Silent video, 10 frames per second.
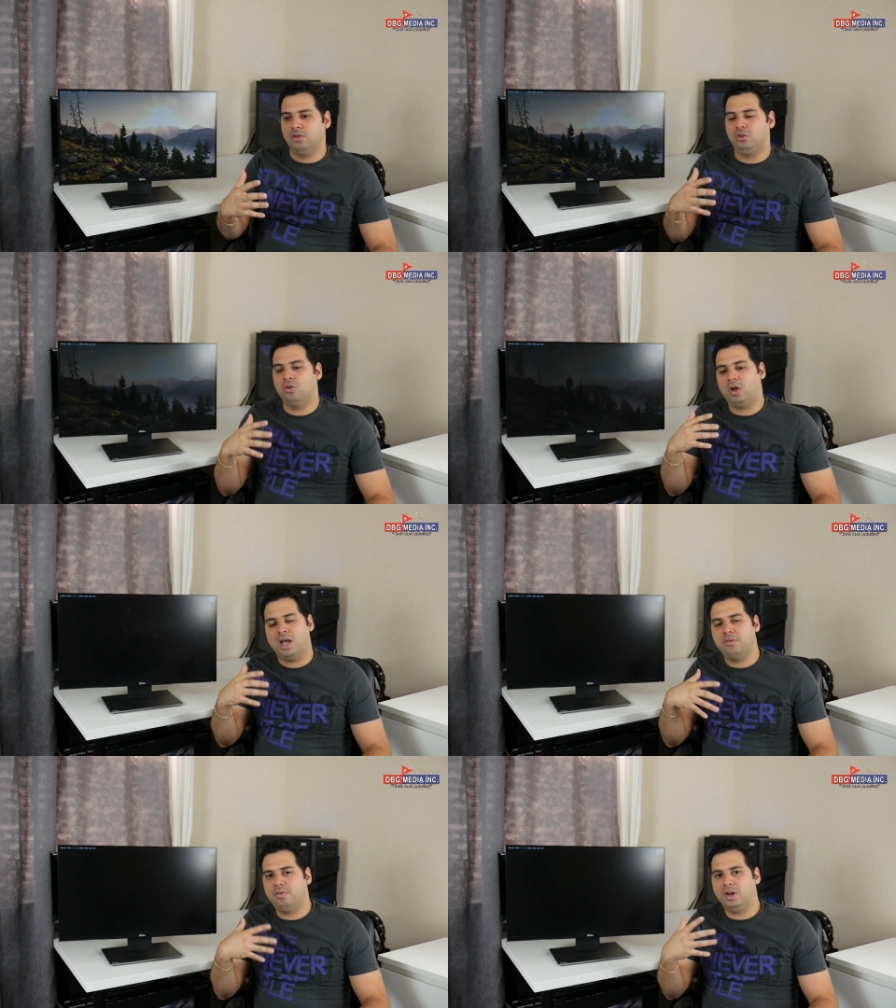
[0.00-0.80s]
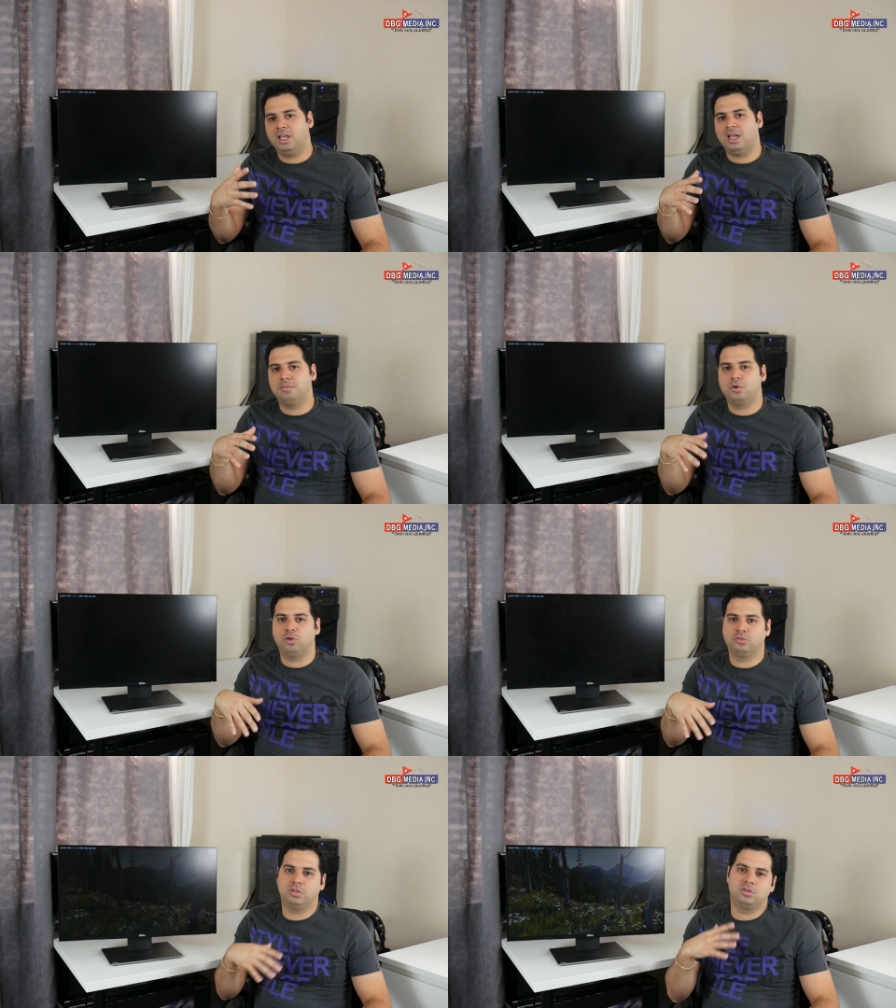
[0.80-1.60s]
you know, I feel like I'm
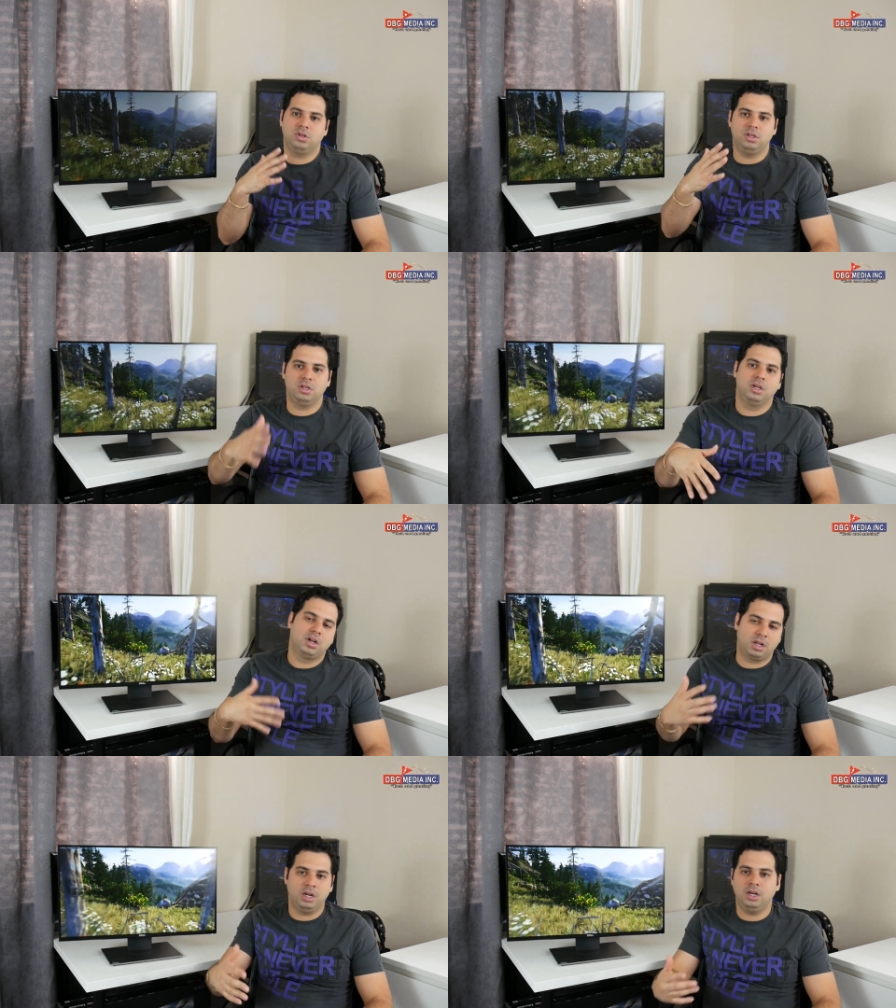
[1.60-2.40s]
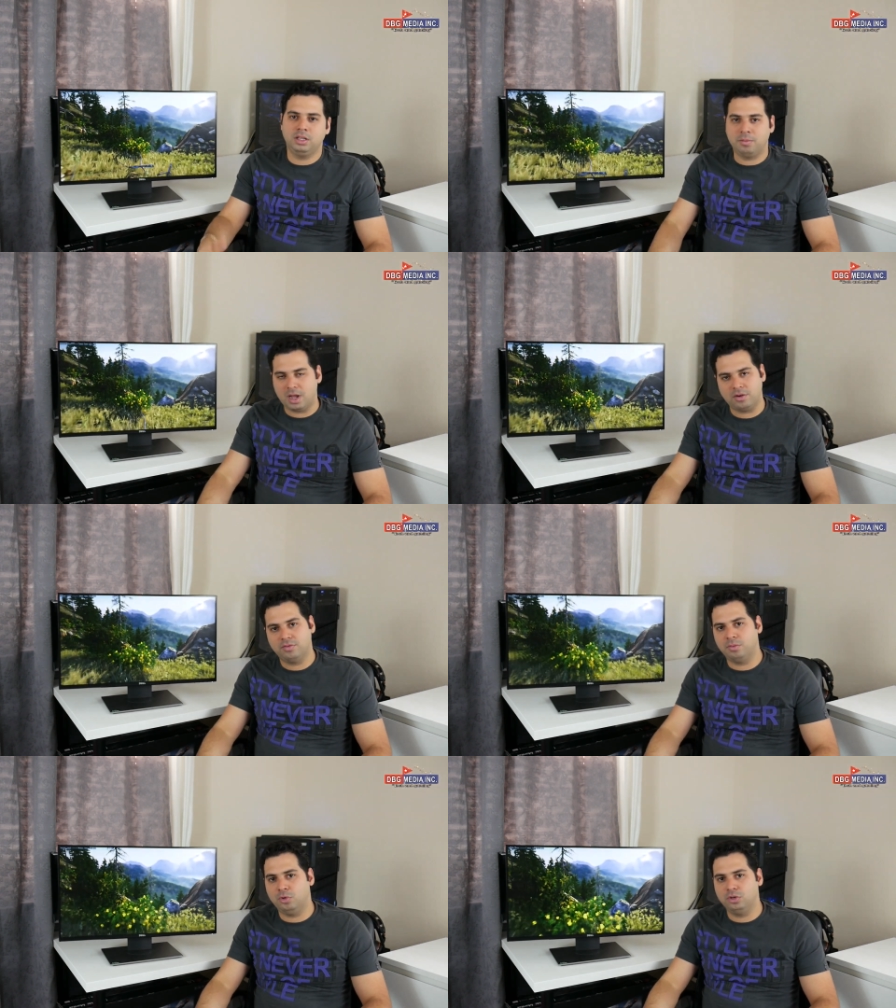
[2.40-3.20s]
constantly cleaning the back
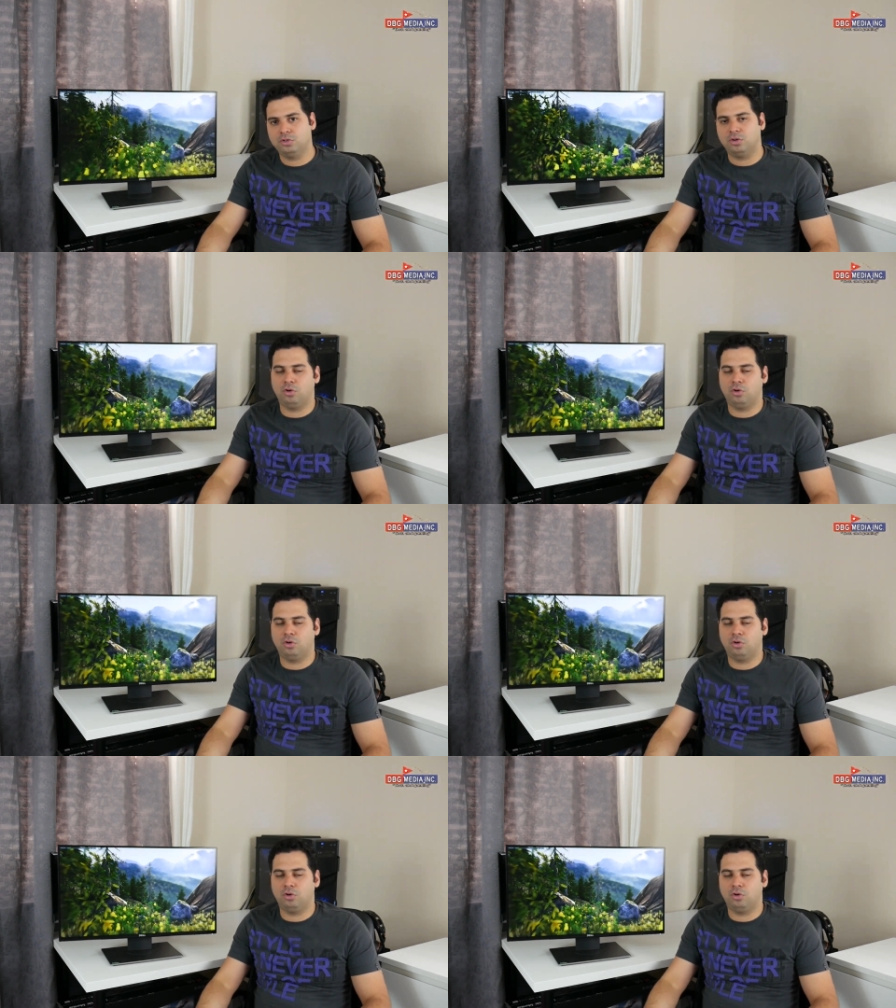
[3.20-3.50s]
of the monitor,